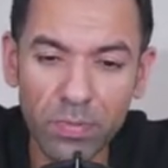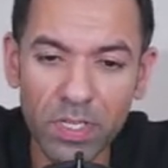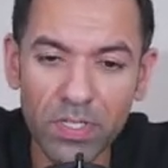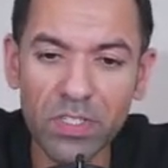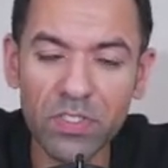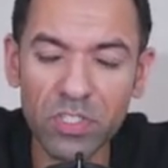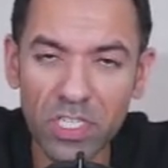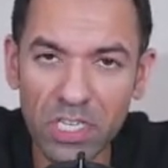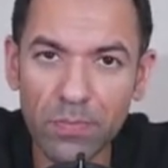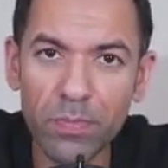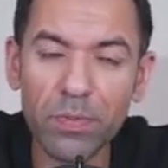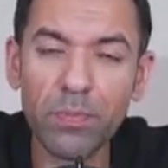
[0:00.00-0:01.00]
It's a
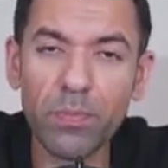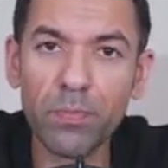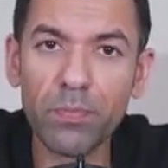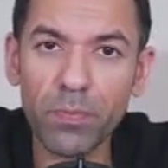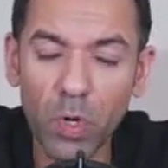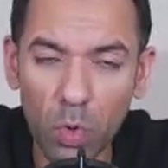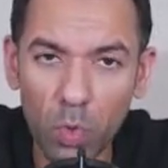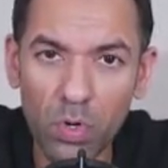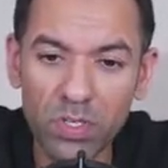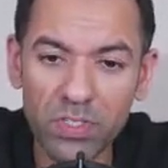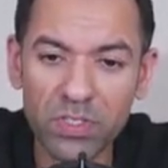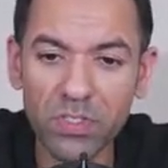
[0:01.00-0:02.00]
cheap
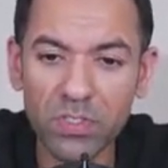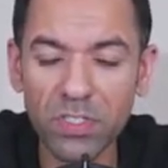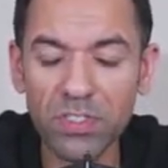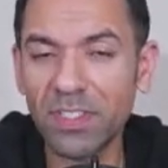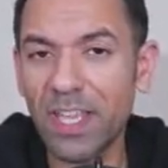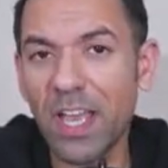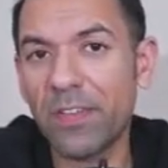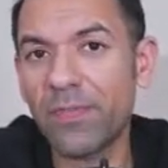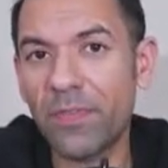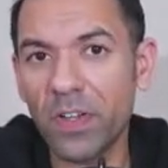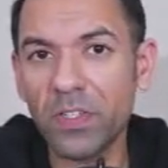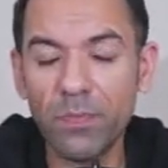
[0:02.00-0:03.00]
course just to get a
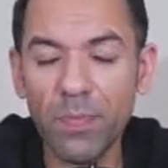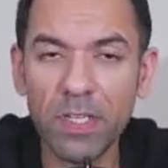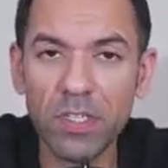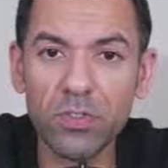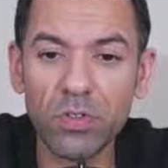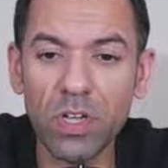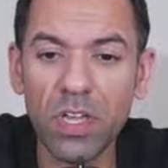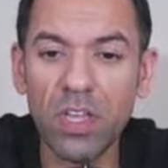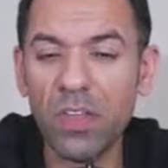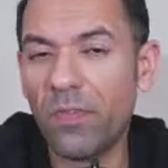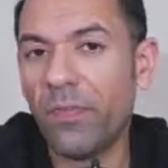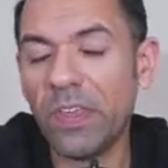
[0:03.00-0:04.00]
fundamental
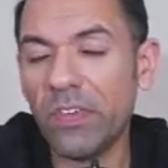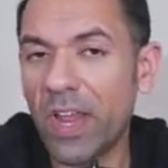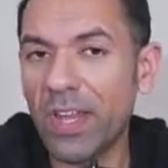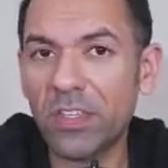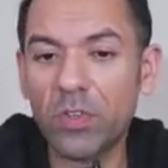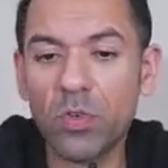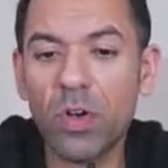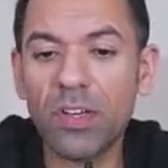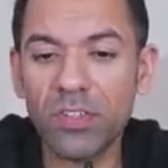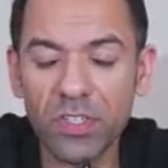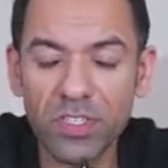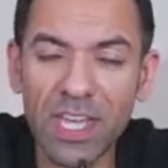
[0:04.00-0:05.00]
theoretical
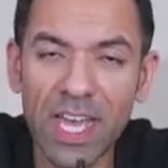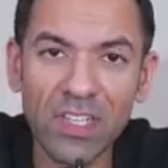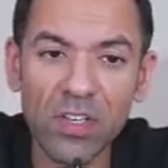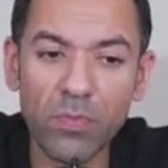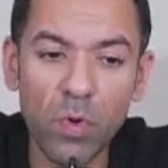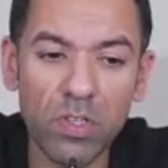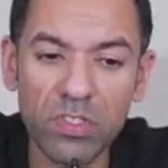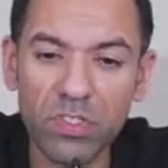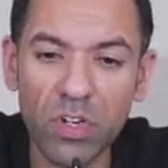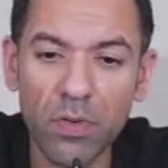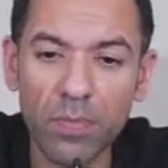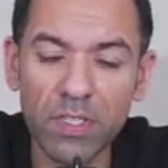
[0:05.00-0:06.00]
understanding of what
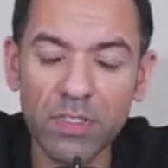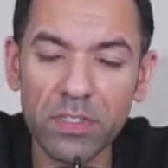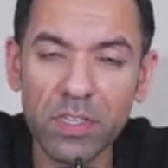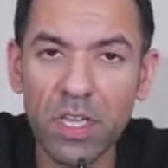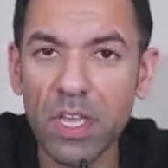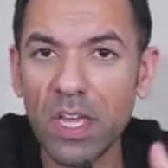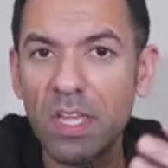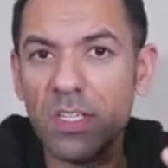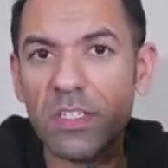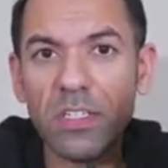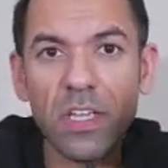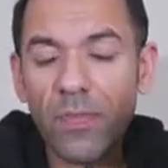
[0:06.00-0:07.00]
Scrum is.
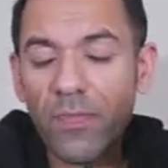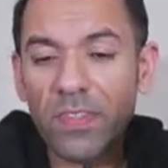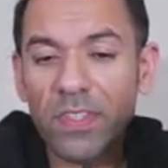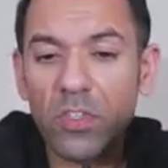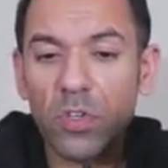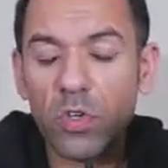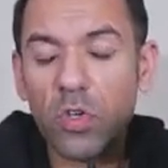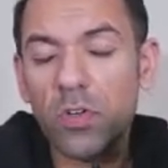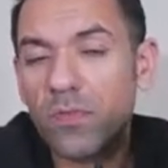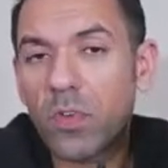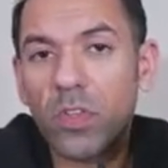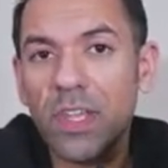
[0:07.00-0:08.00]
Nothing that you could have
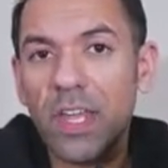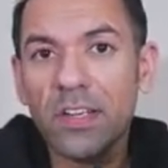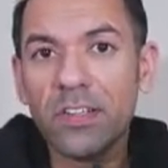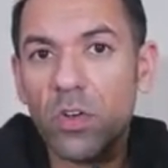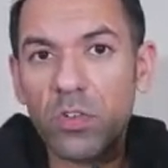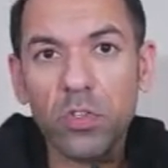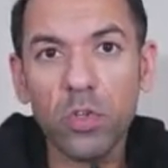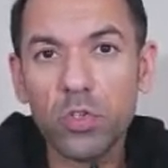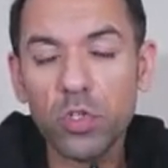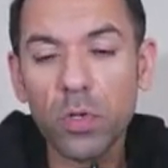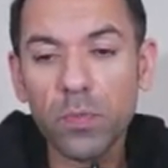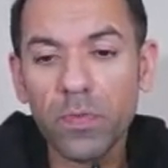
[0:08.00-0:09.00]
not learned on
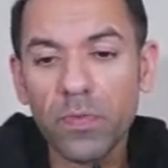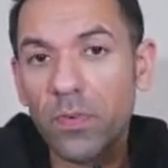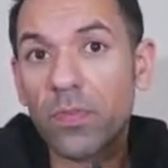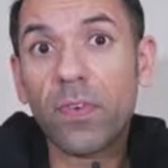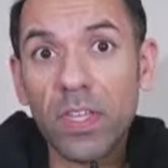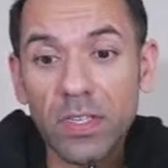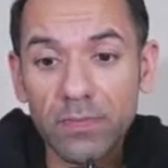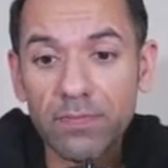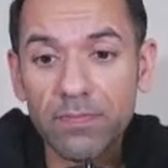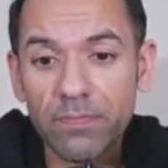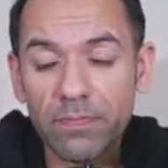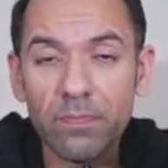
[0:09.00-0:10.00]
YouTube for free.
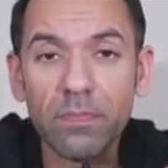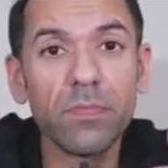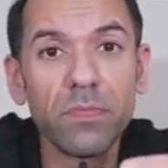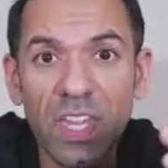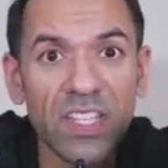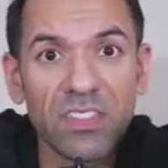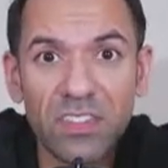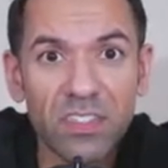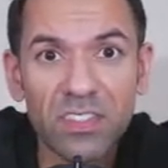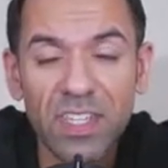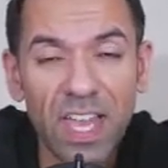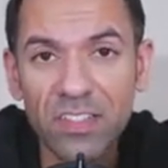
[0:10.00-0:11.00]
That's the
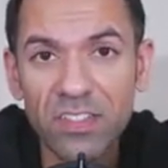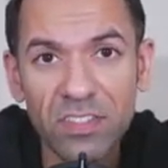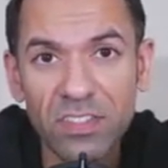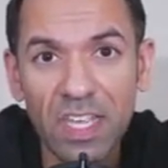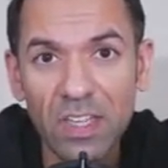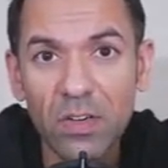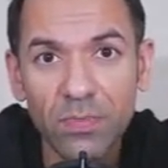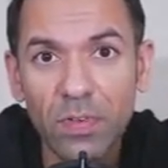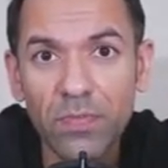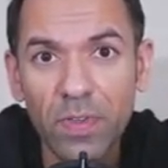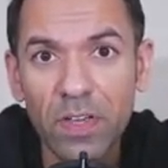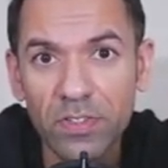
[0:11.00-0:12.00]
sad state of
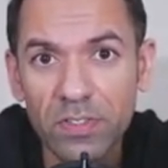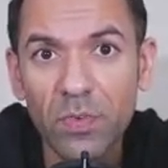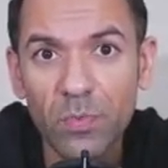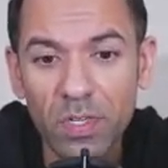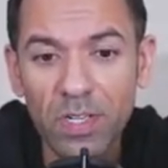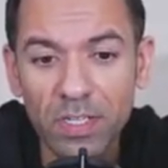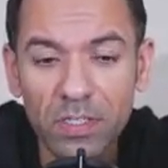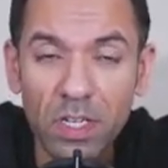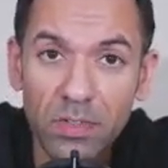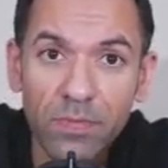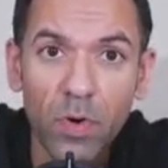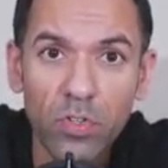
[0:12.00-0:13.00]
affairs that we're in,
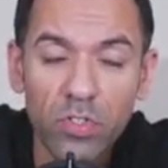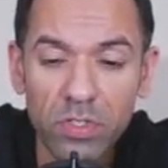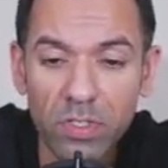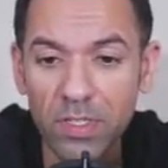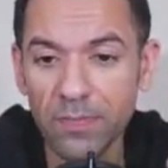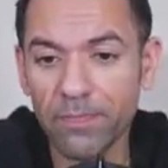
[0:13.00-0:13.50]
unfortunately.